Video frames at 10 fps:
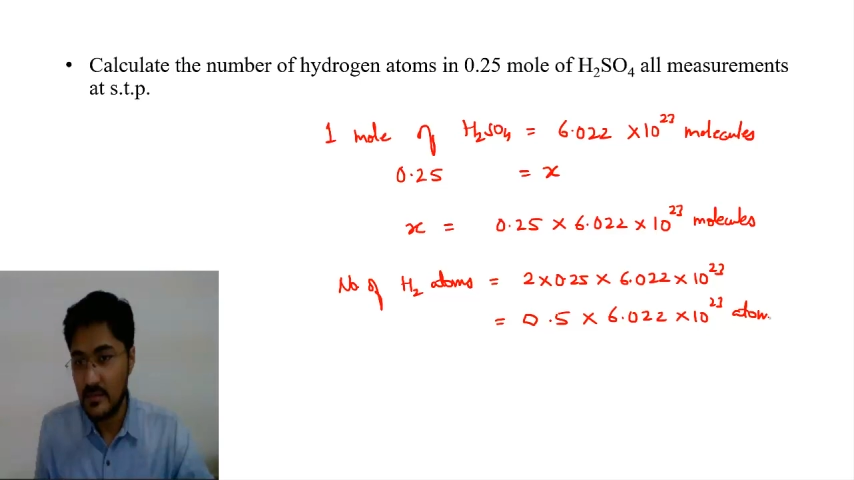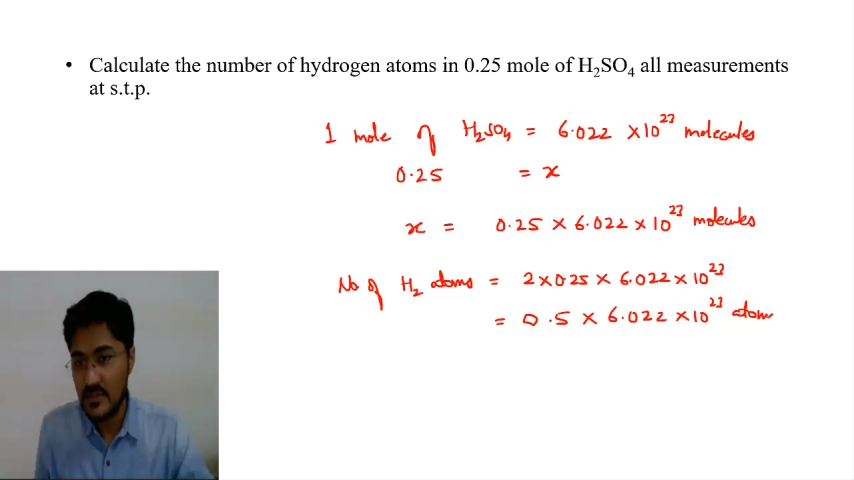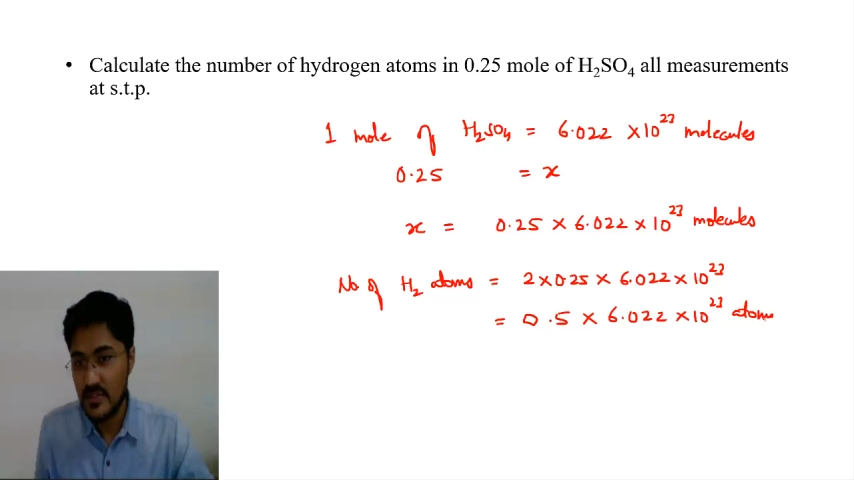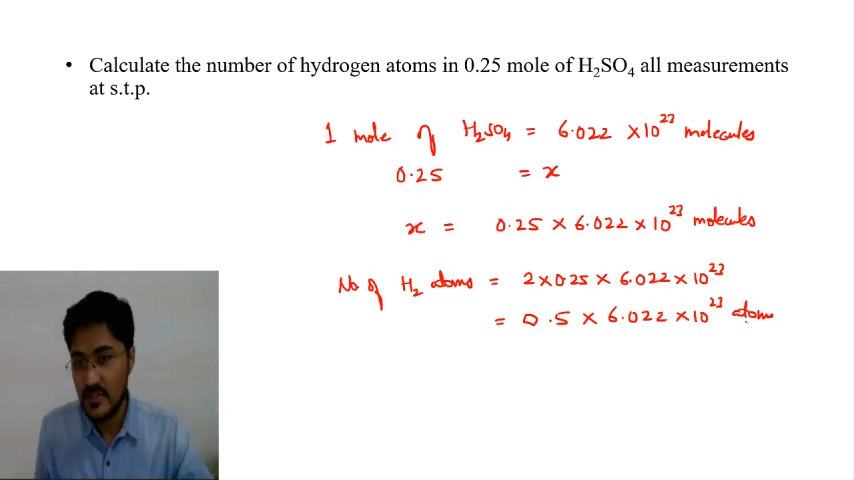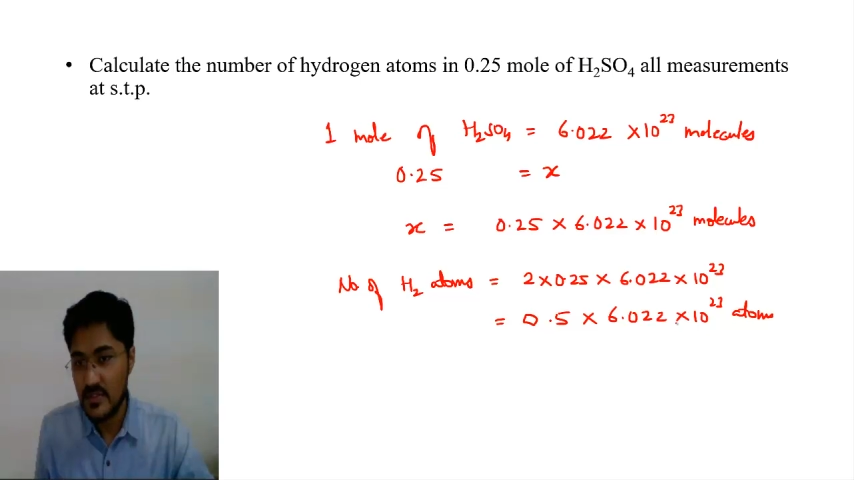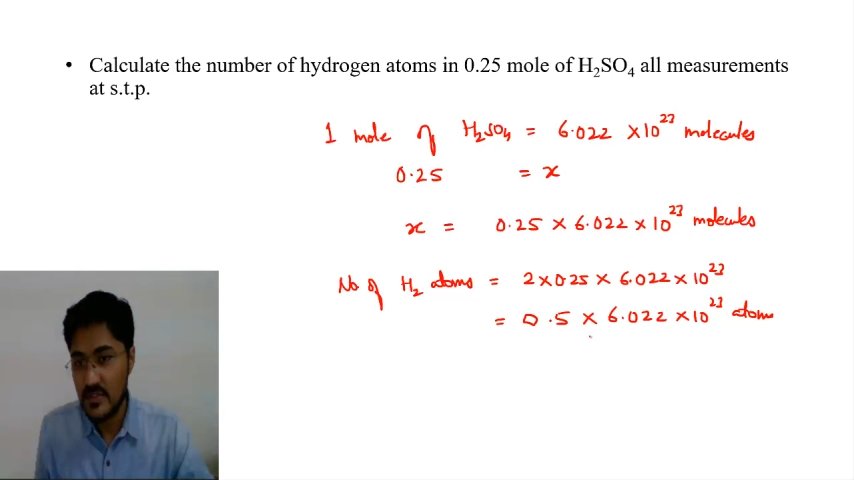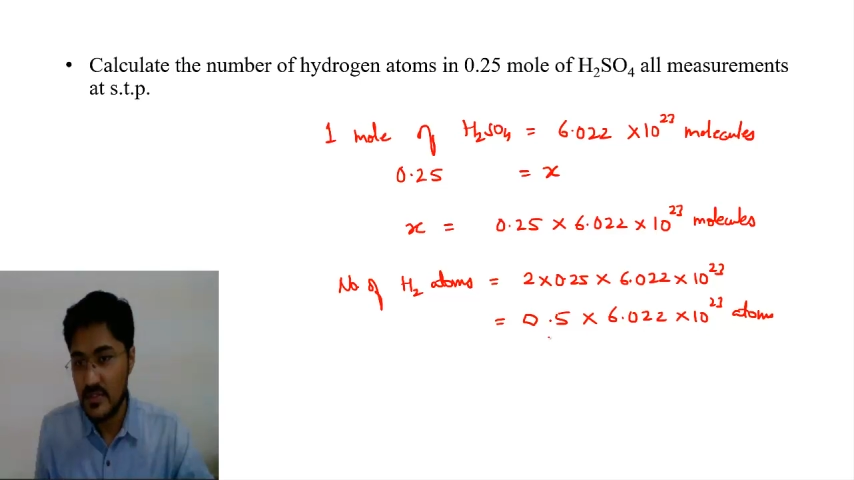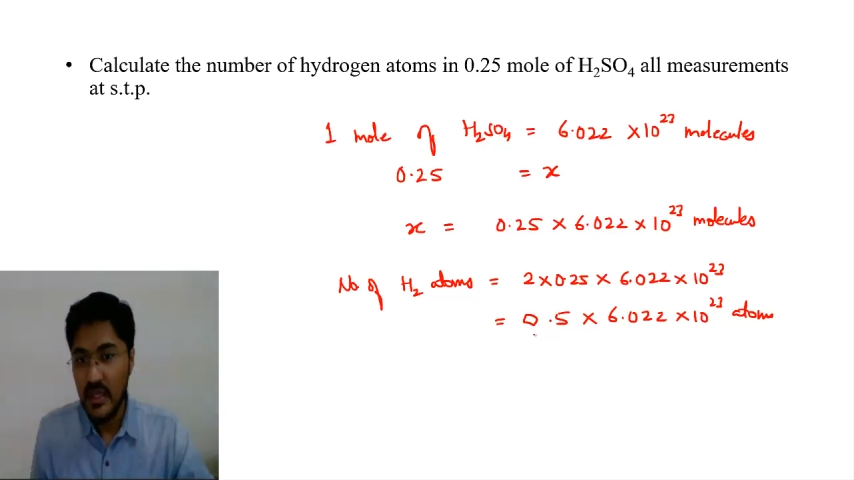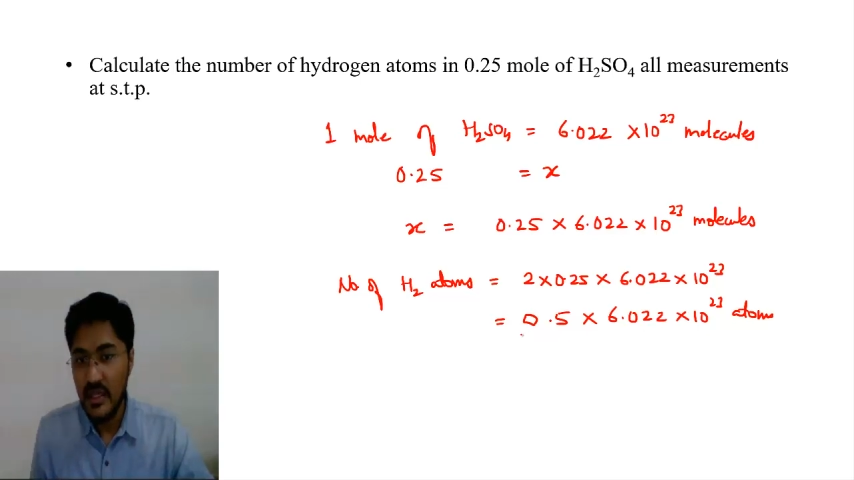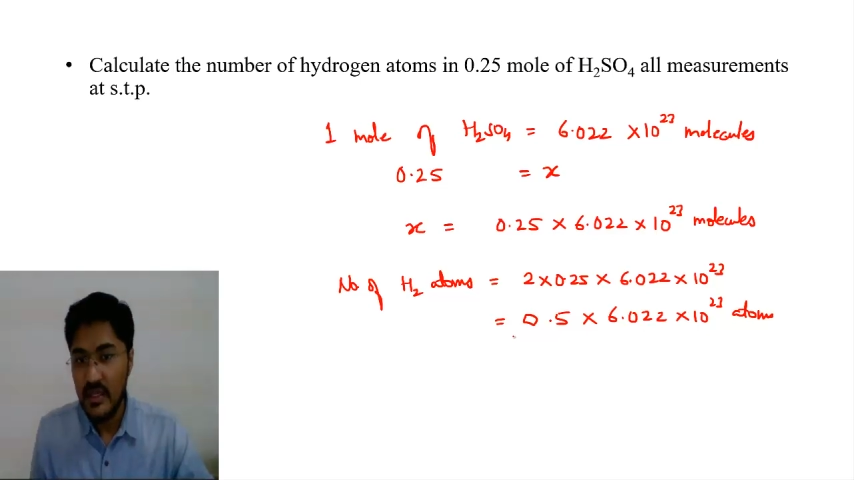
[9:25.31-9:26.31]
Here if you
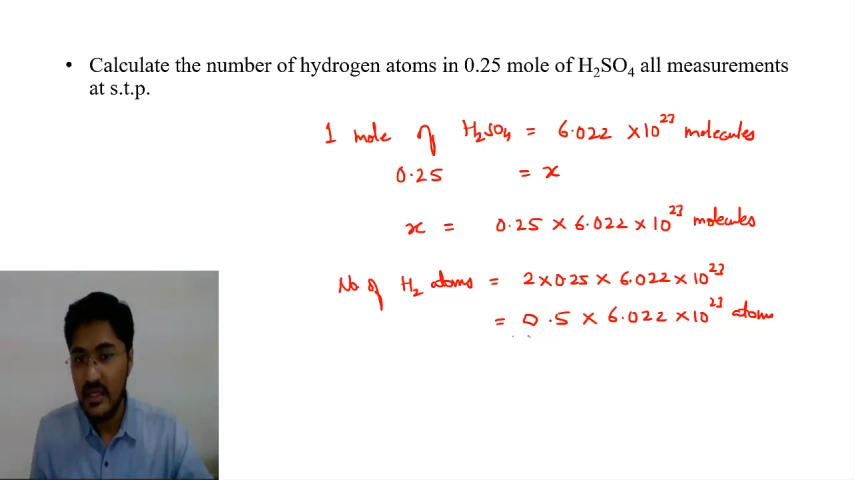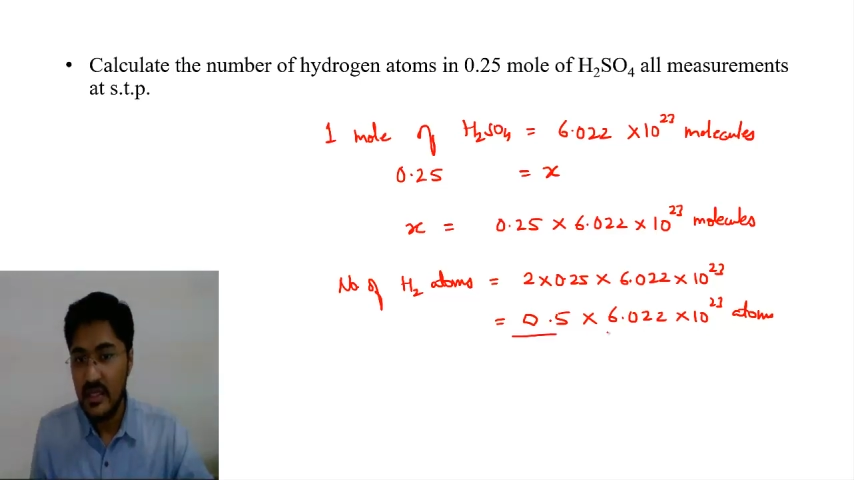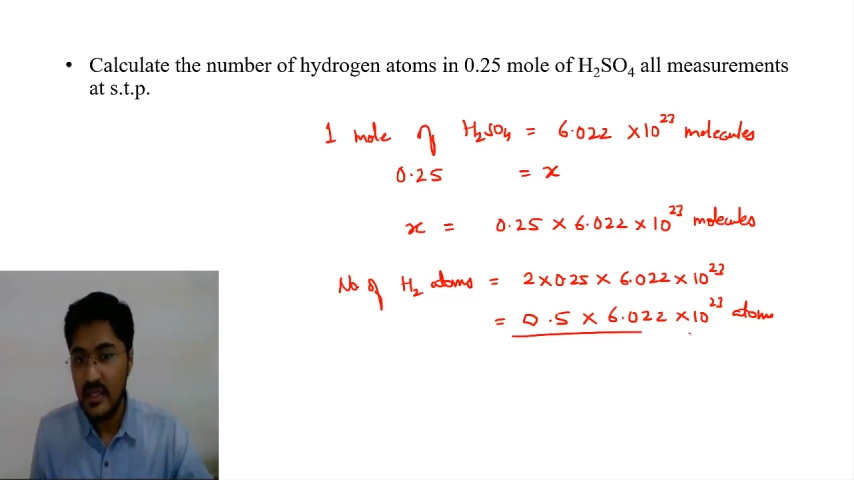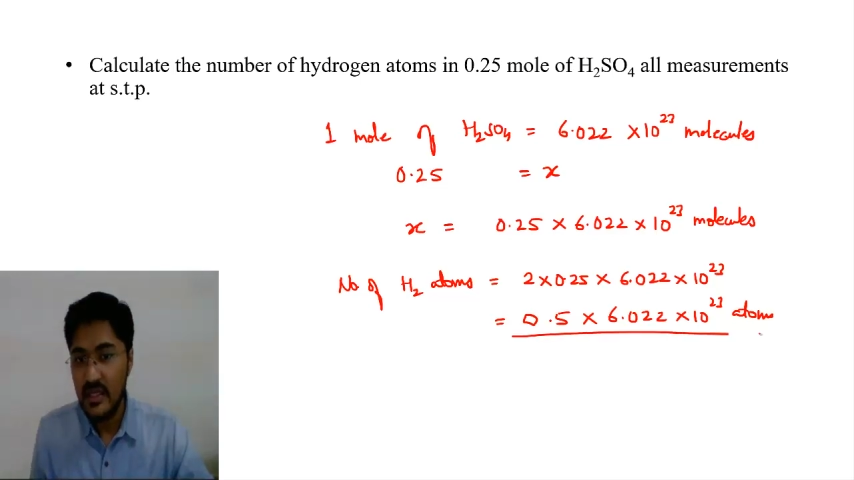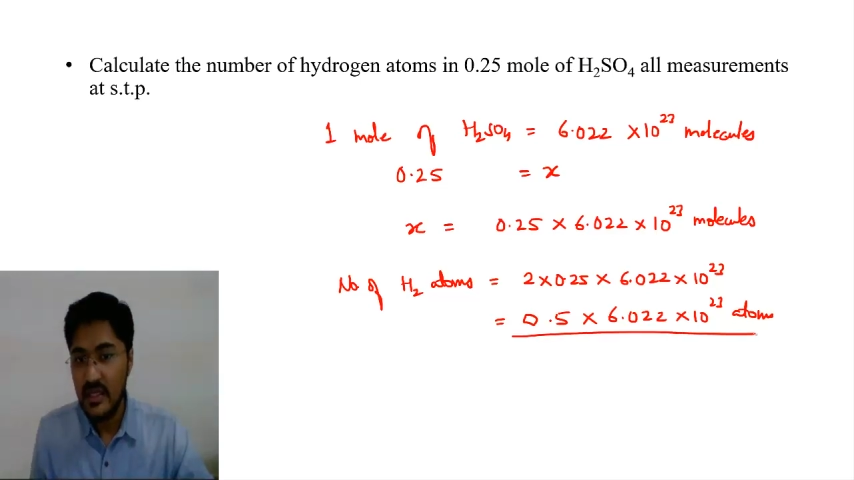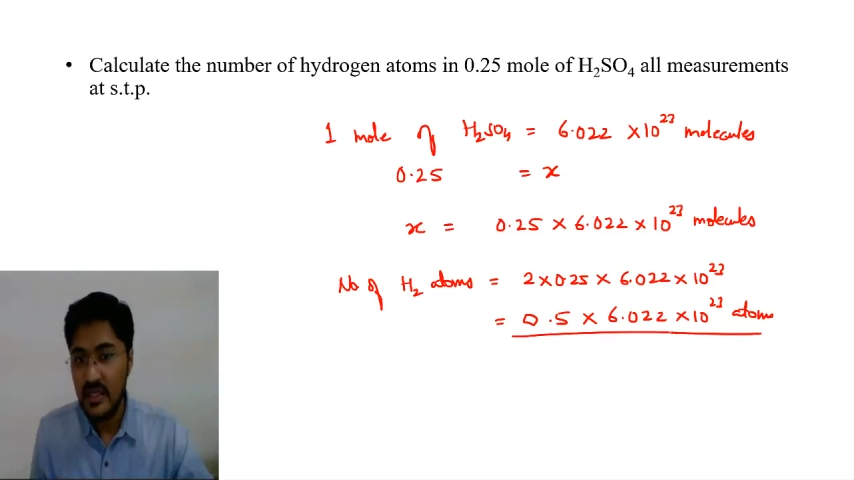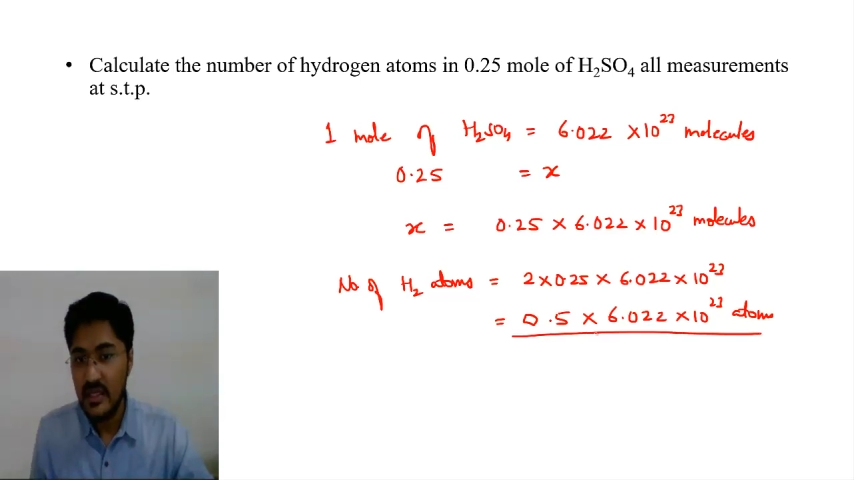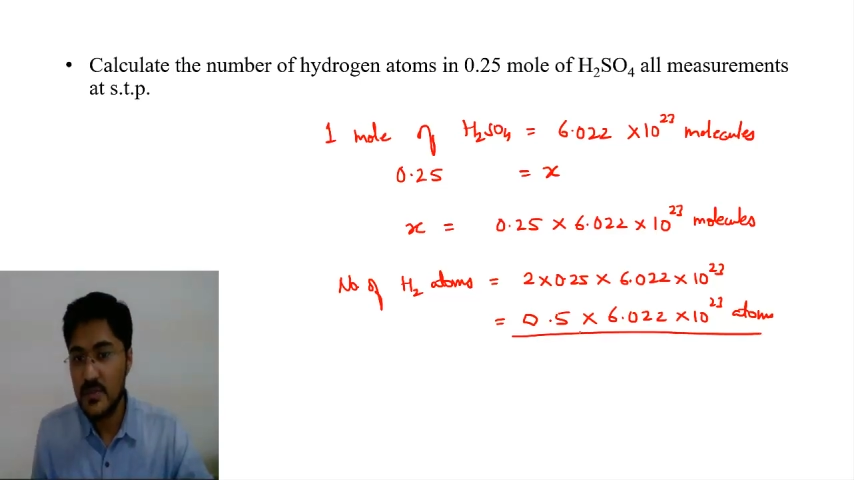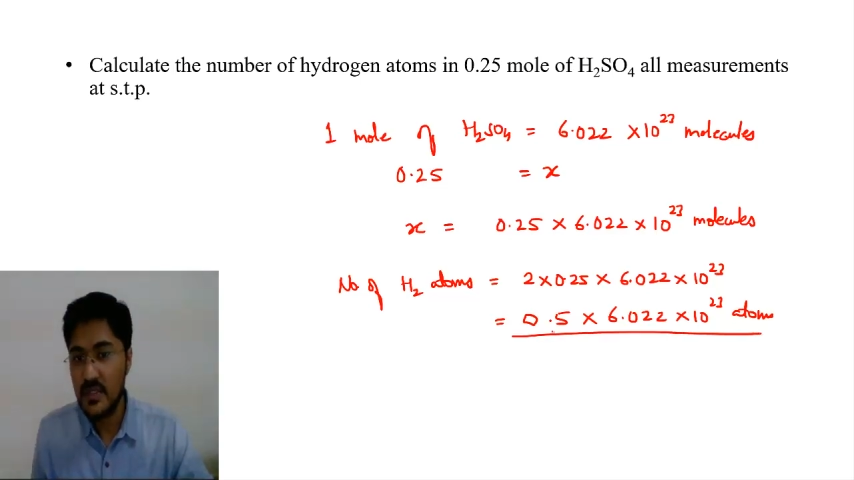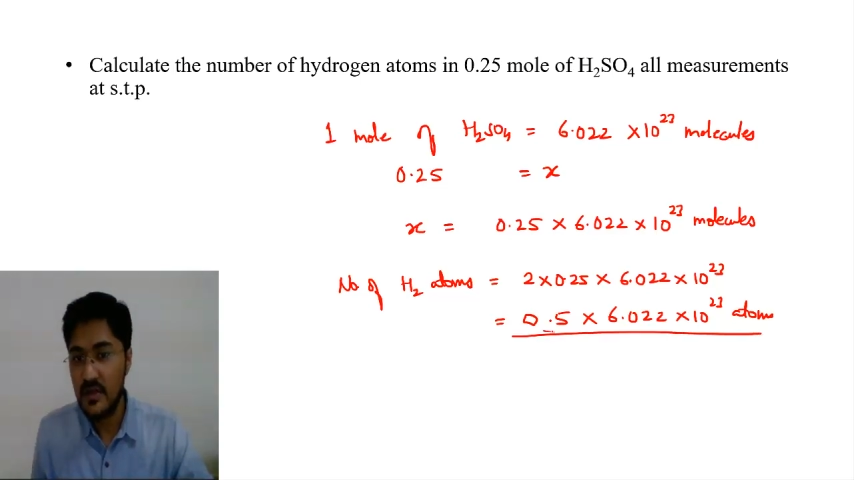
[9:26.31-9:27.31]
have observed, I have
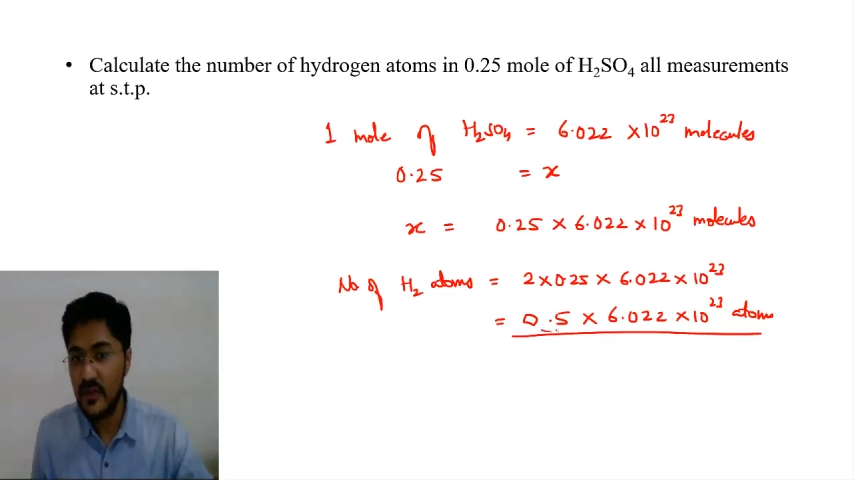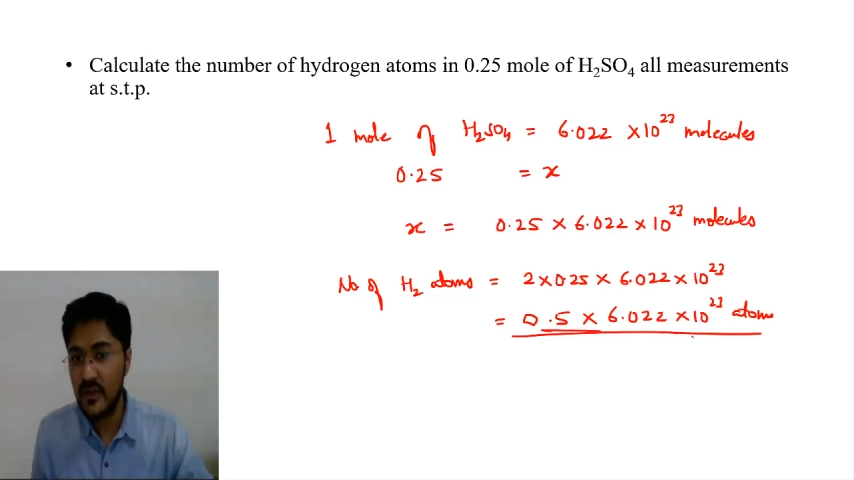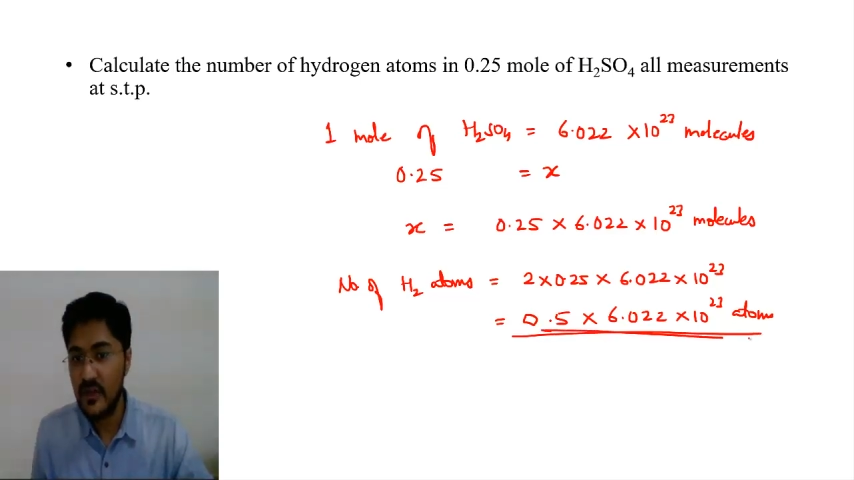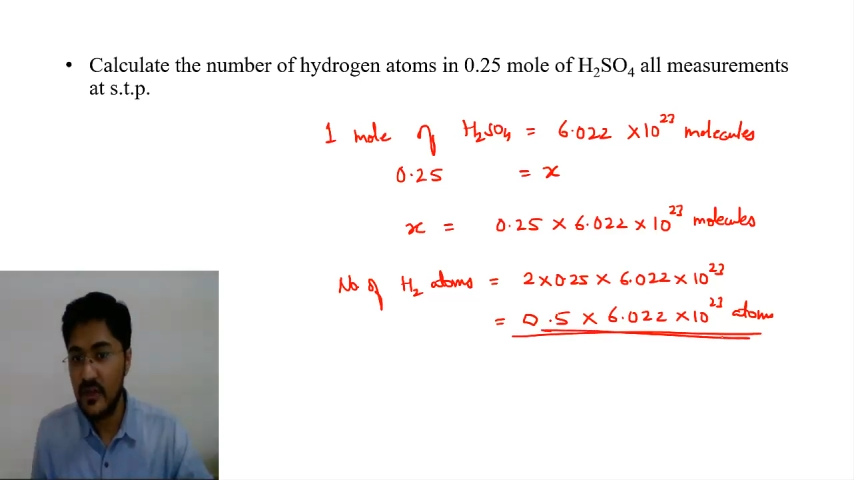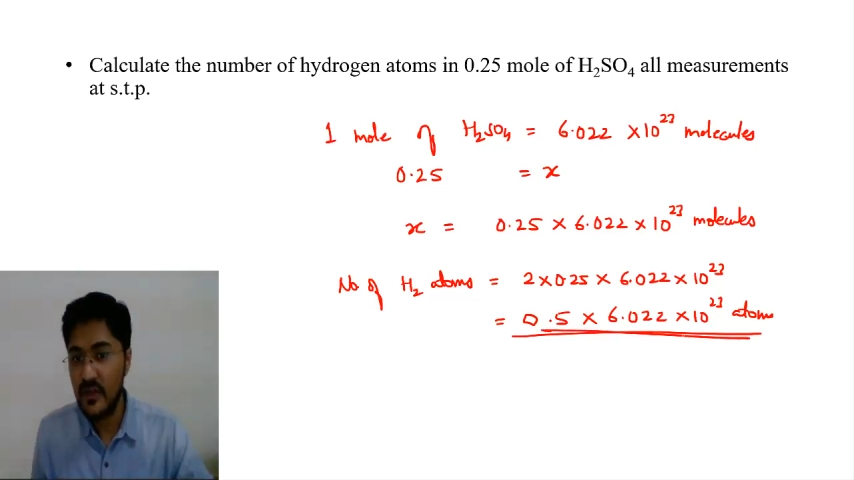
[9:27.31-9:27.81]
made a mistake,